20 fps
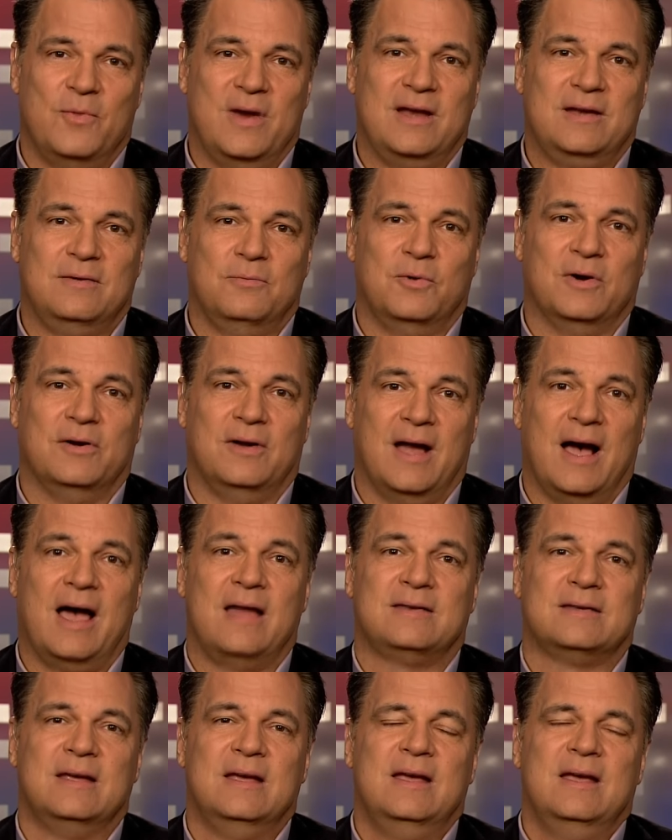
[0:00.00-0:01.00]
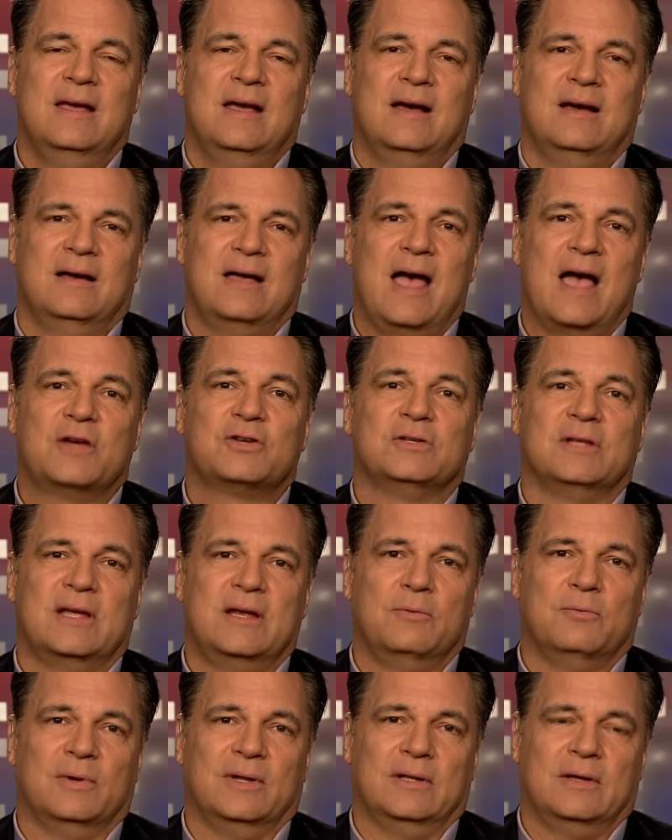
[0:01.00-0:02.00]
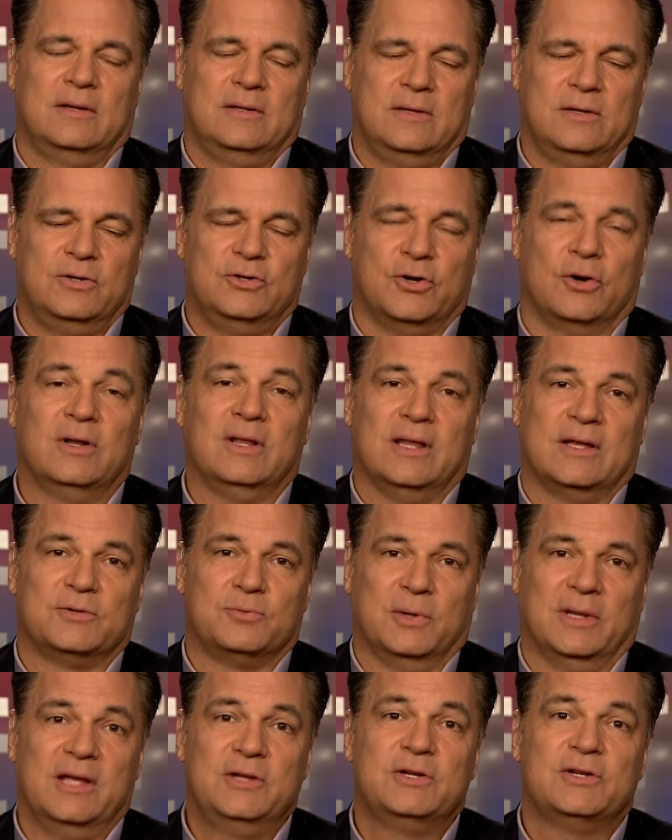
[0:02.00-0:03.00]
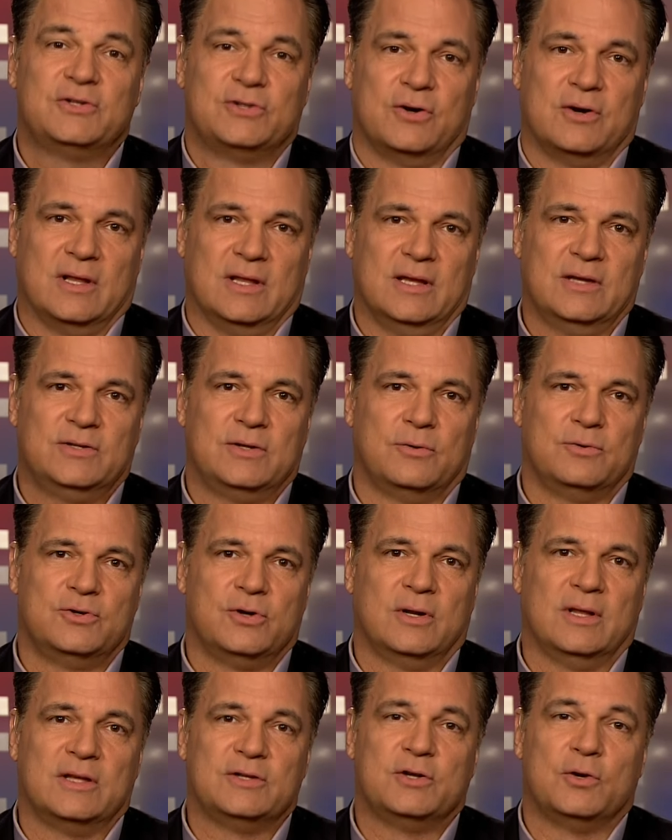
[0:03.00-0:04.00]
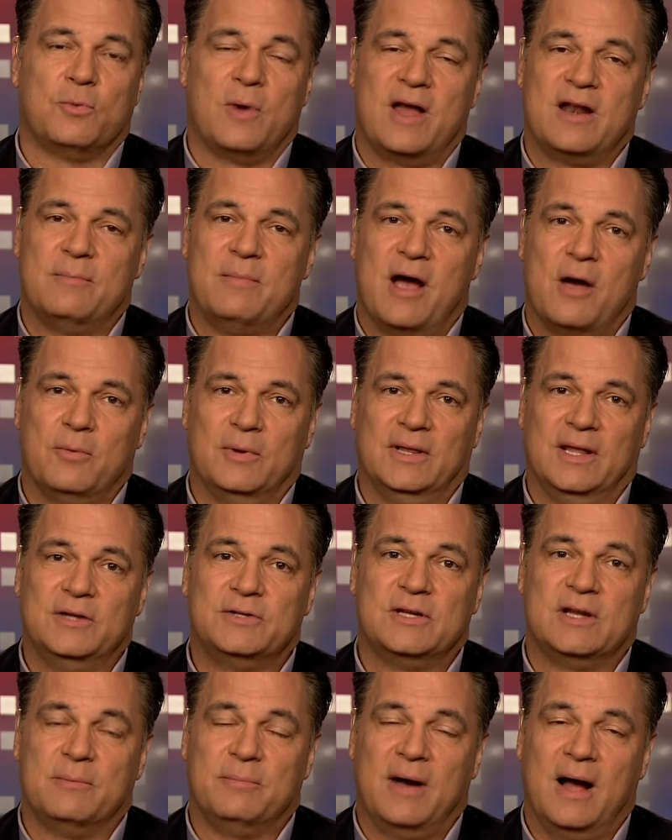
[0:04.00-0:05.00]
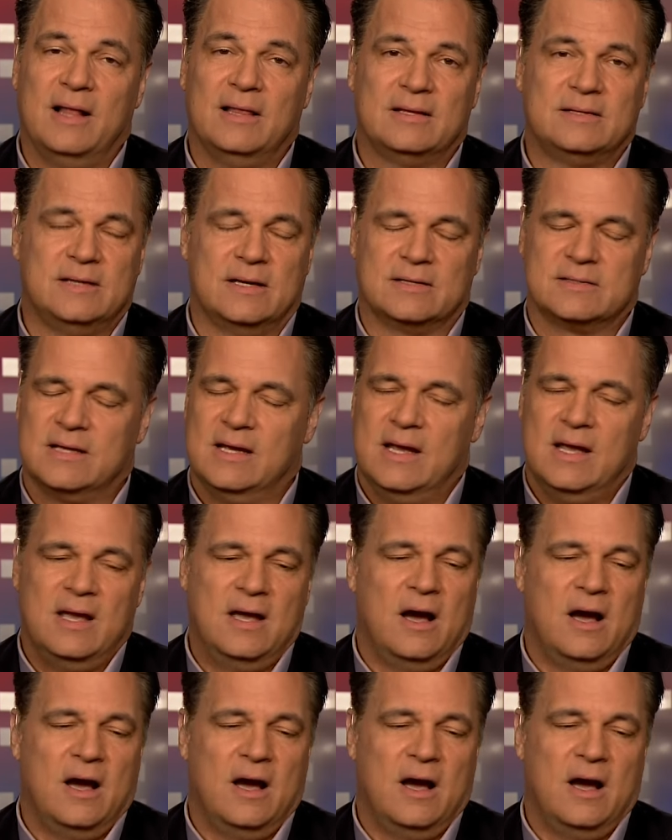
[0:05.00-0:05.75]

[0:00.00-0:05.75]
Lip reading: We're not actually the journalists, religious journalists, or journalists who write about religion and politics,